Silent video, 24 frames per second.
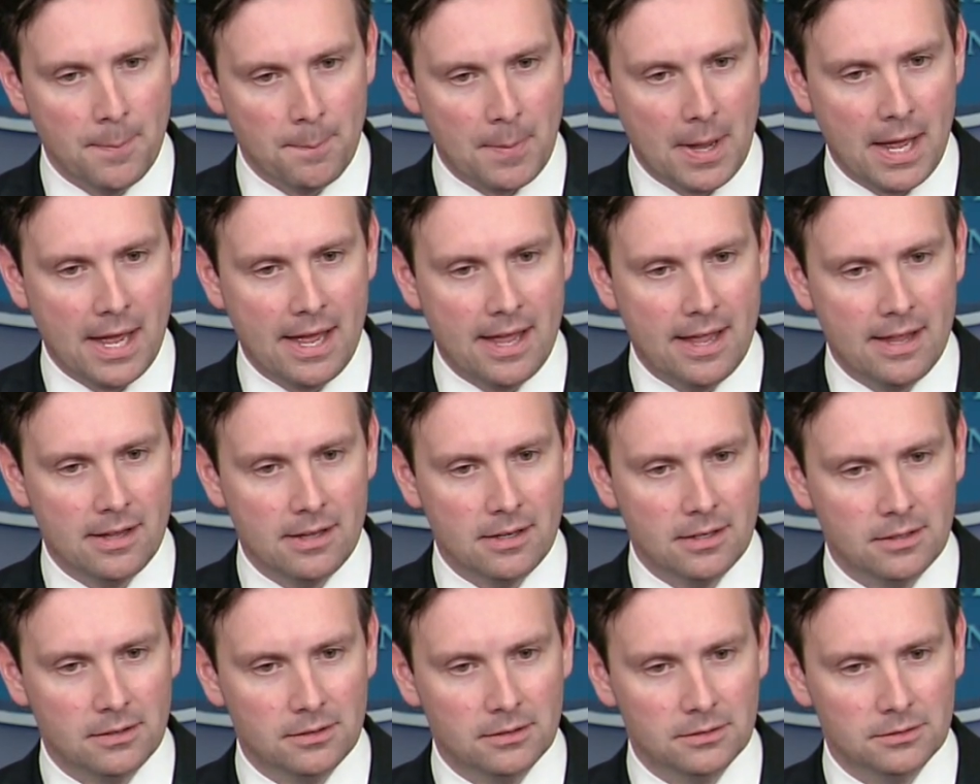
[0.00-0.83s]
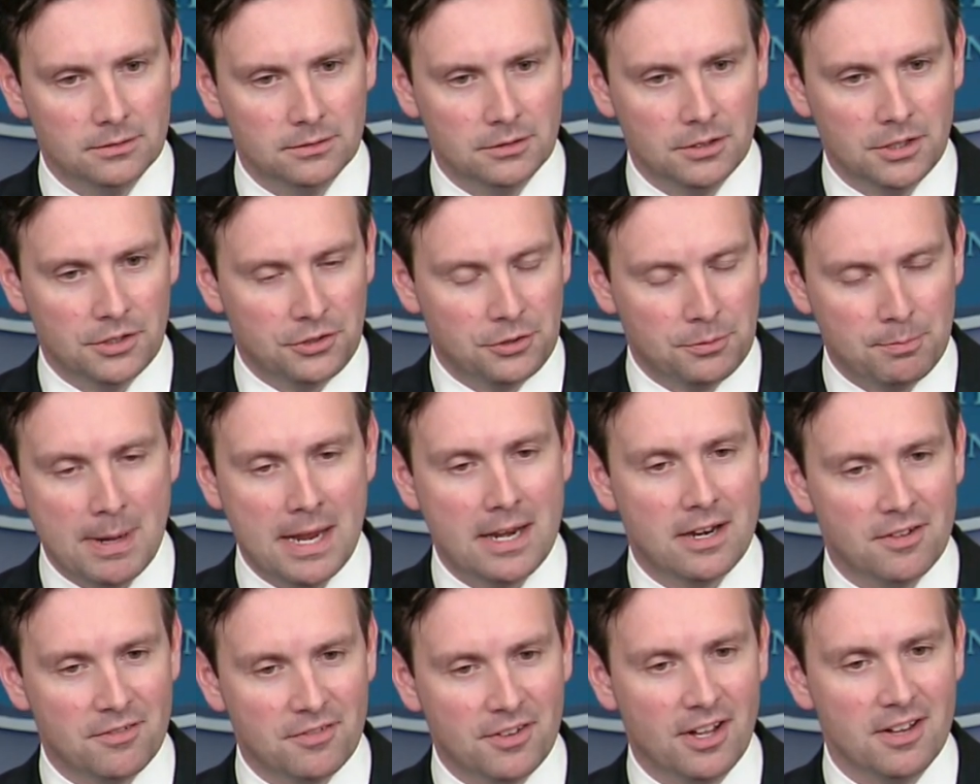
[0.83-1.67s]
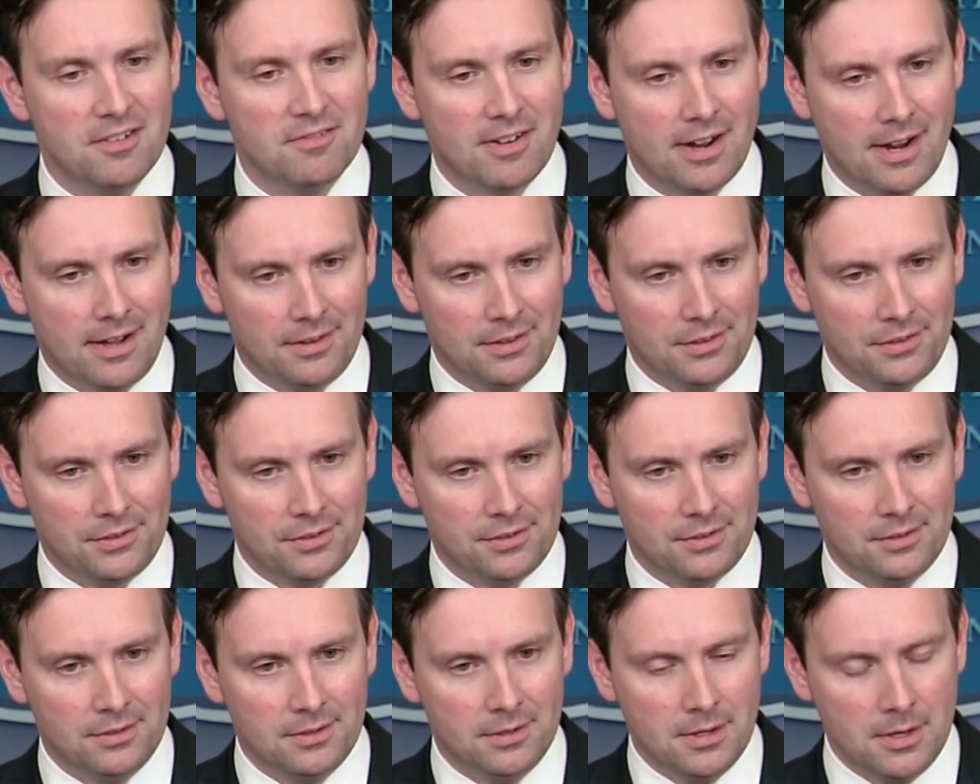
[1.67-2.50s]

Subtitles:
by the spate of gun violence.